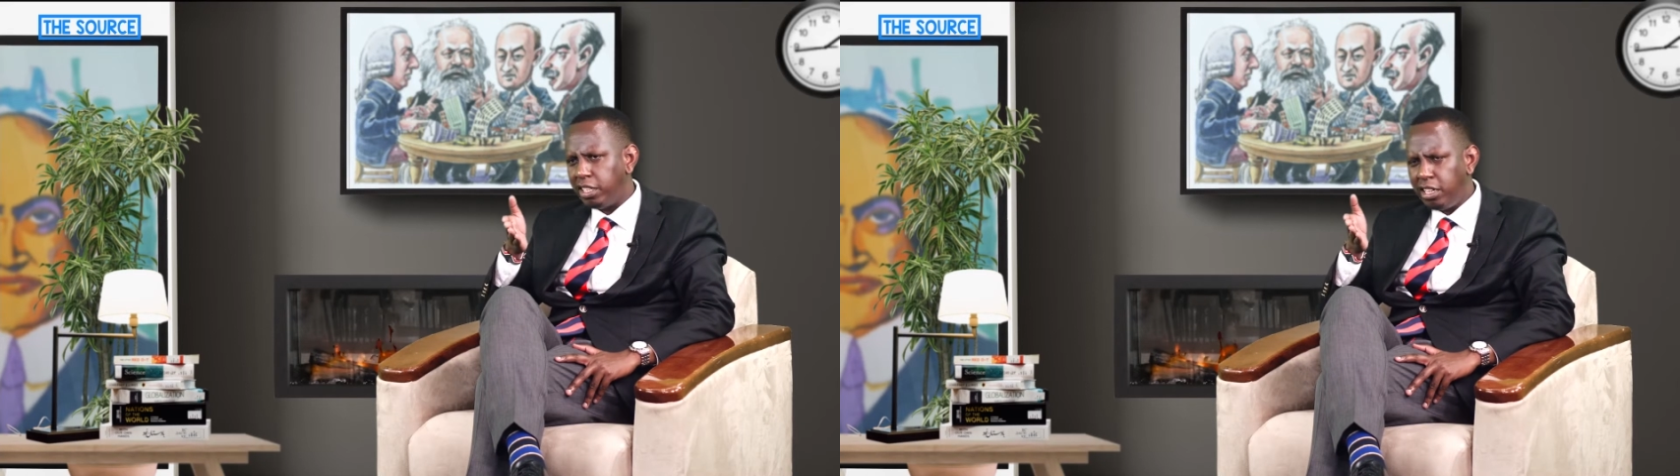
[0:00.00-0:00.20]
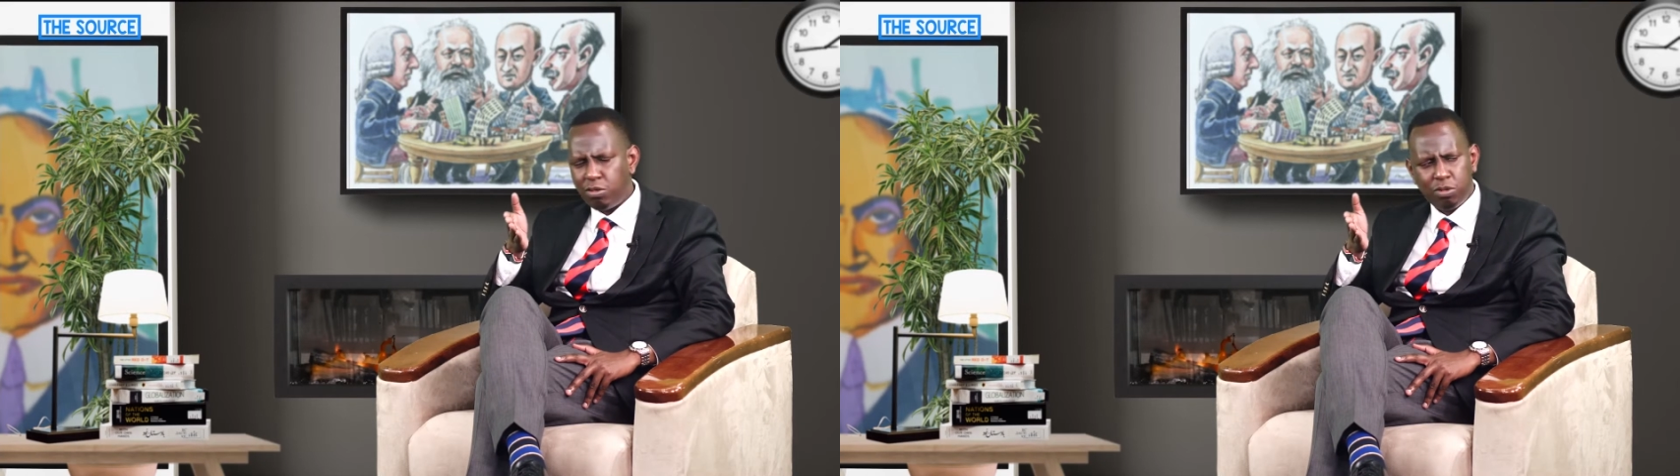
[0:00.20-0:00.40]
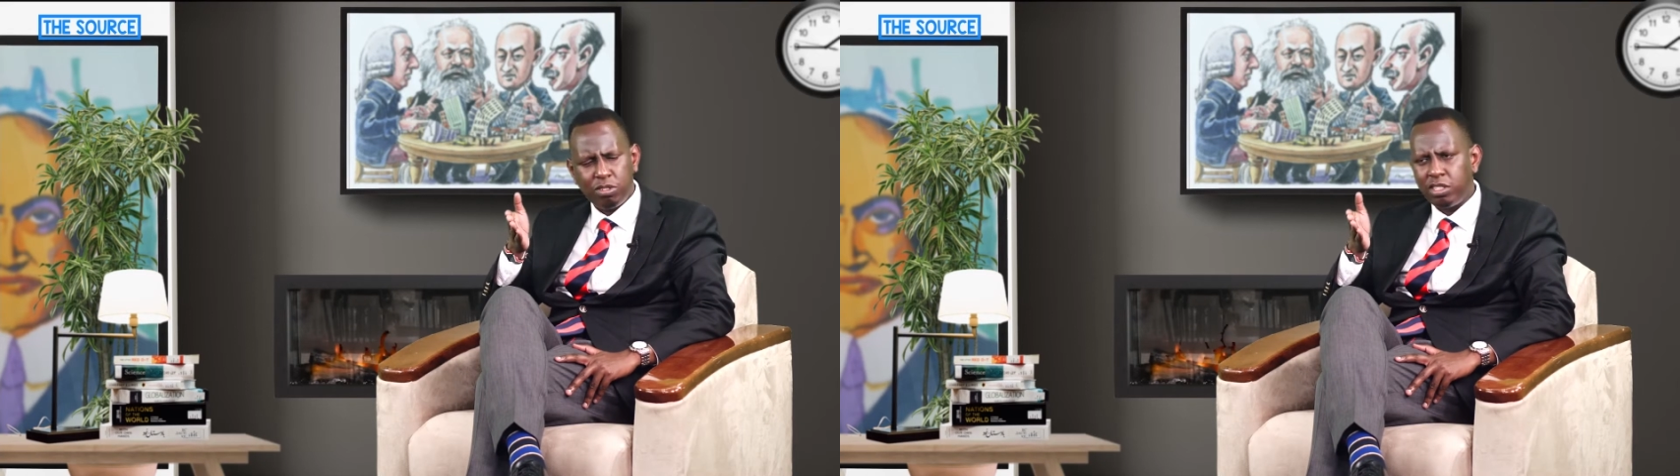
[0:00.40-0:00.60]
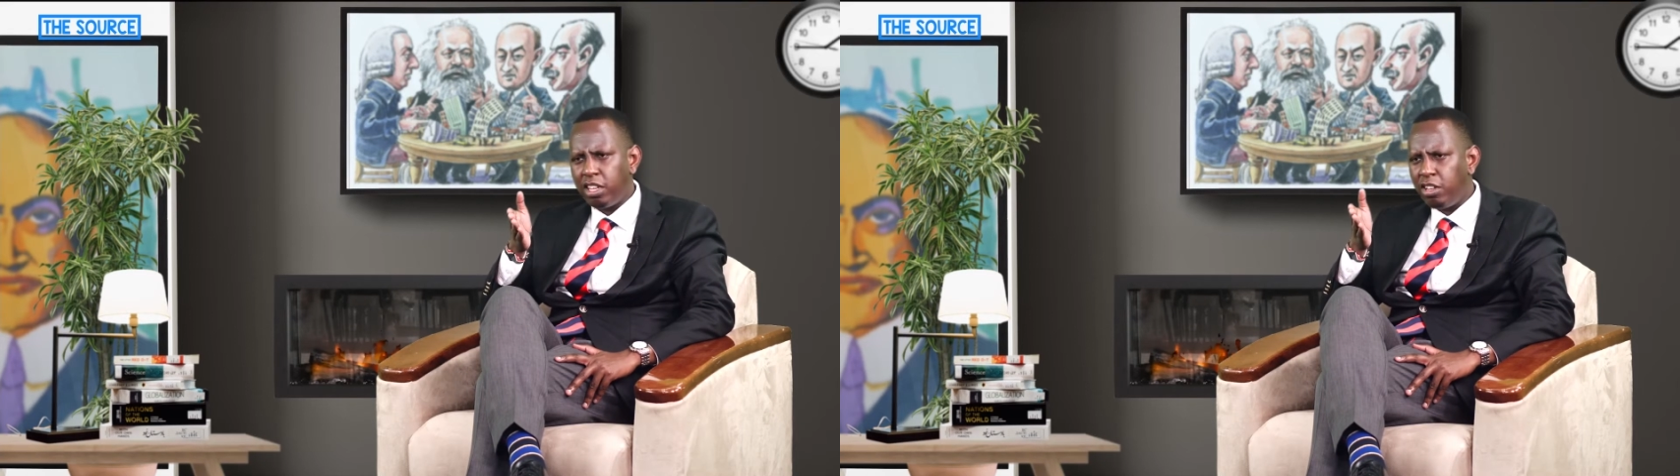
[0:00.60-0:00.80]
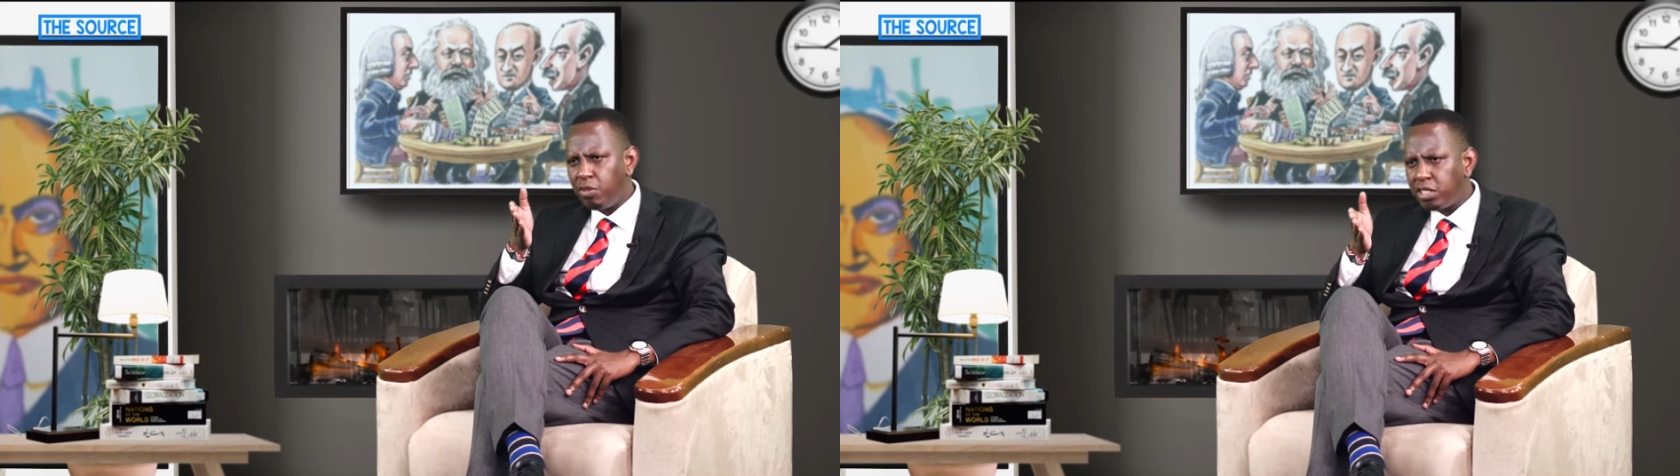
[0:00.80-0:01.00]
It was the
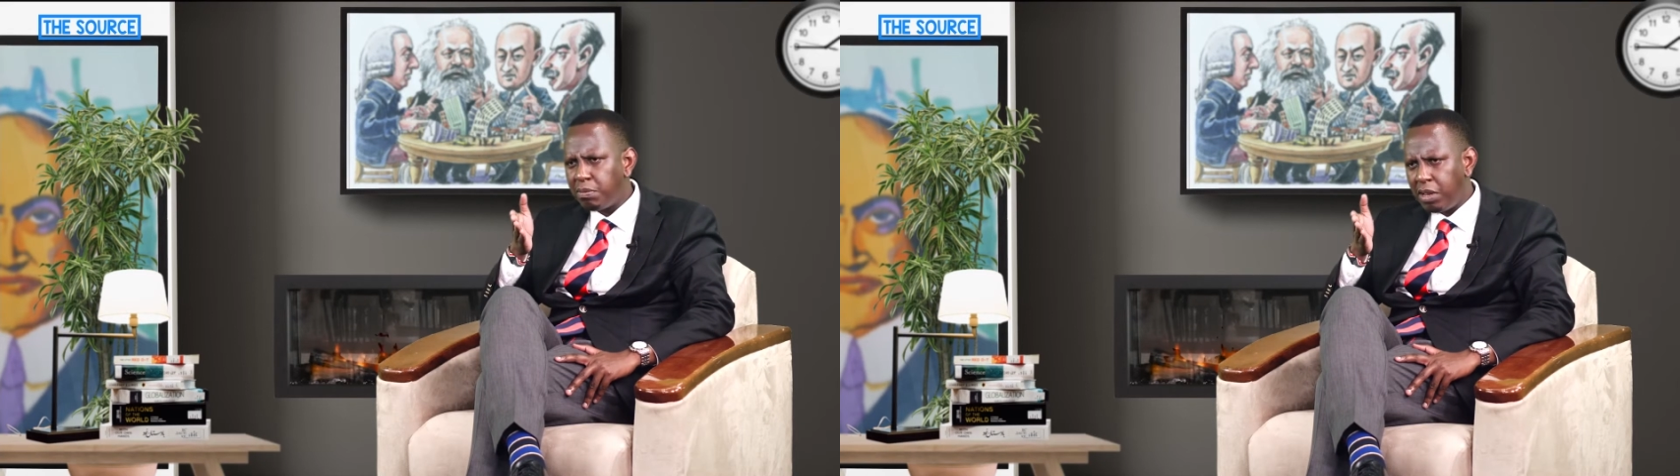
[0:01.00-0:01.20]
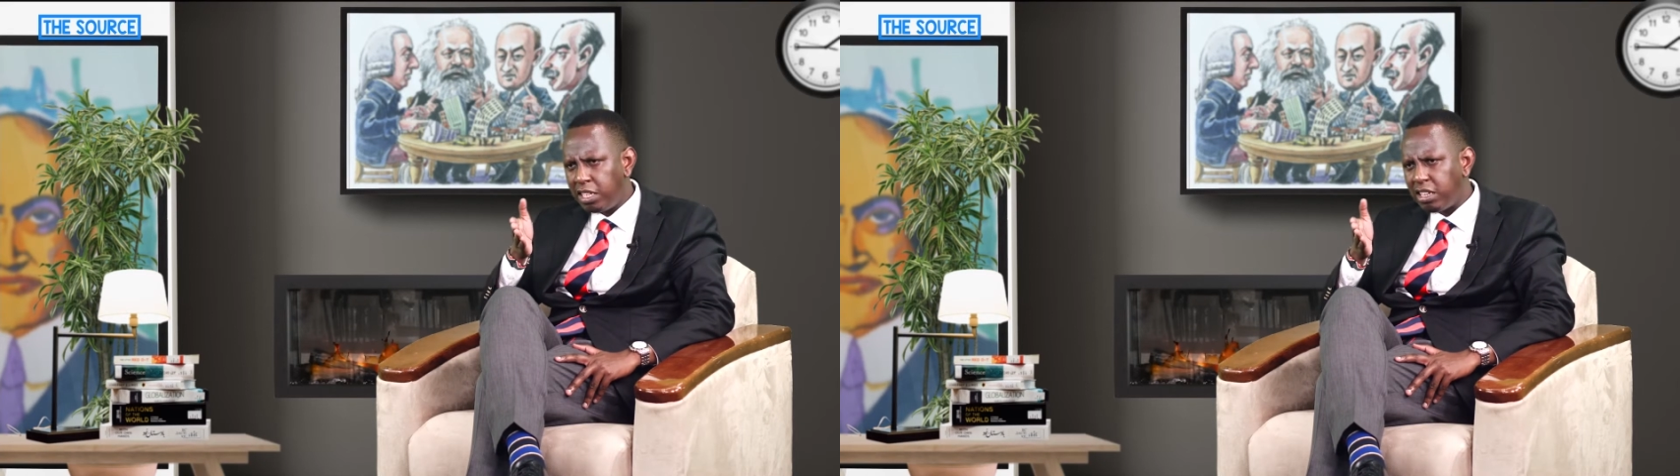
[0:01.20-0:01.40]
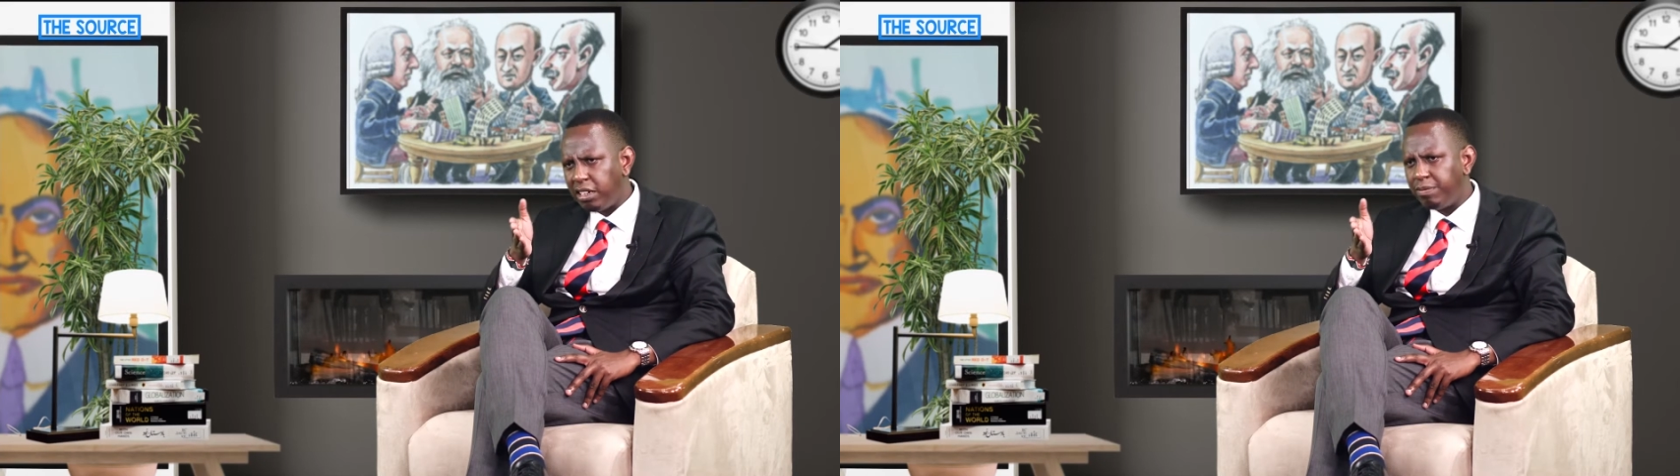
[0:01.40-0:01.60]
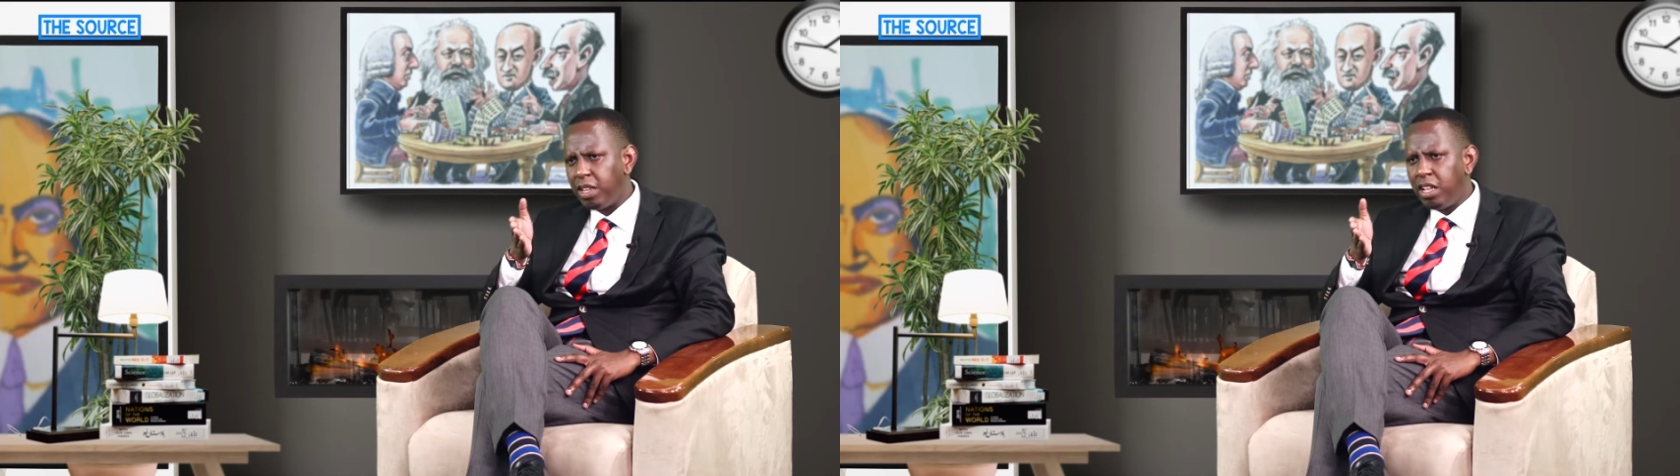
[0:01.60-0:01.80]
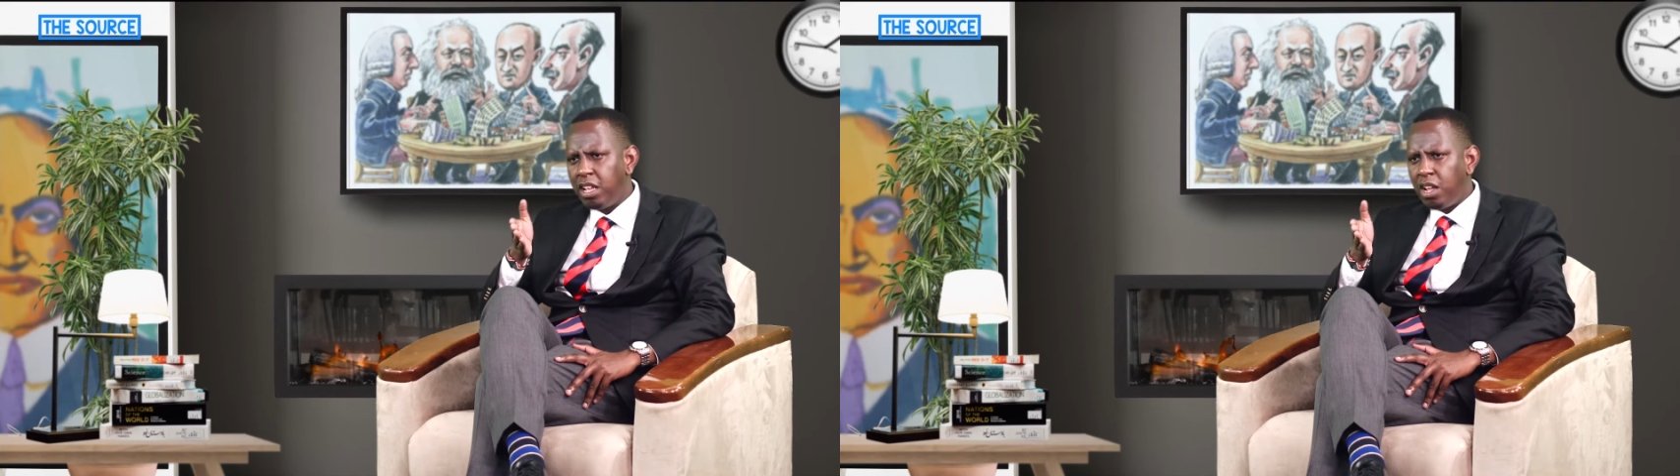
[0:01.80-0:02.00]
US military.
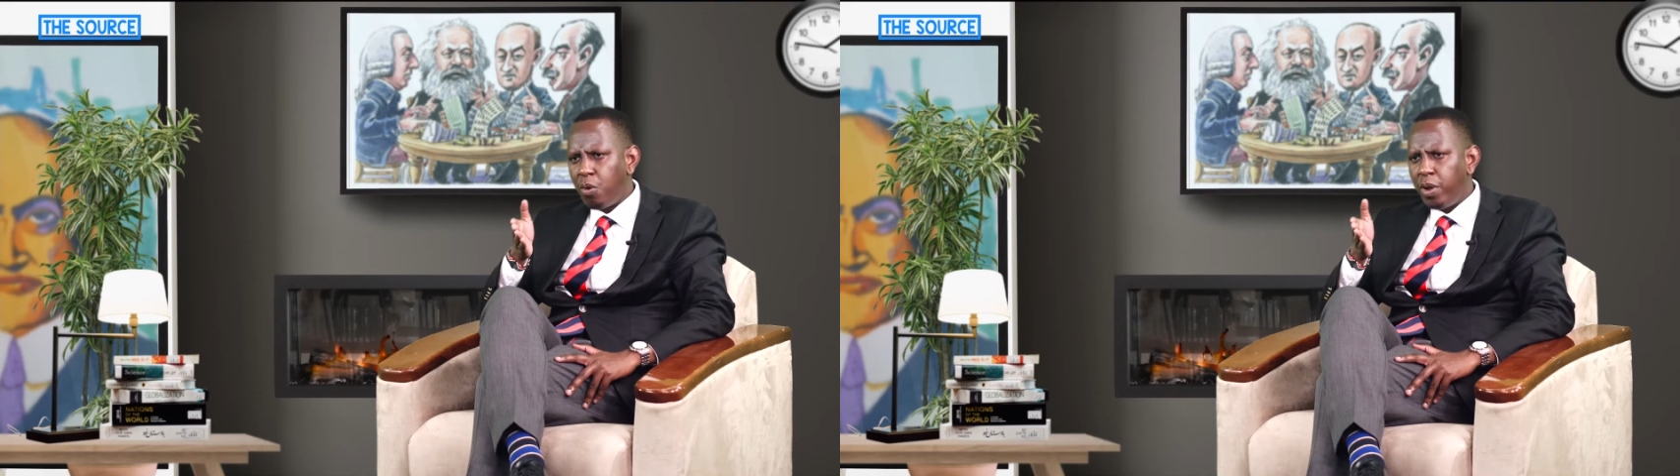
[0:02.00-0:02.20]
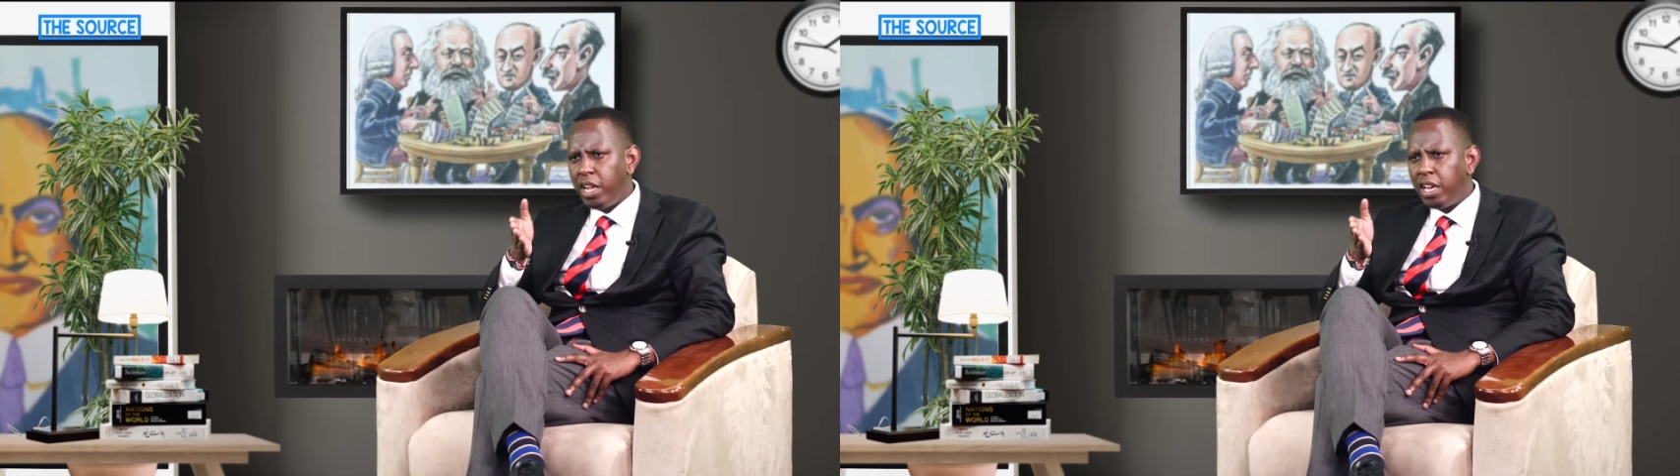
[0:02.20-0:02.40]
We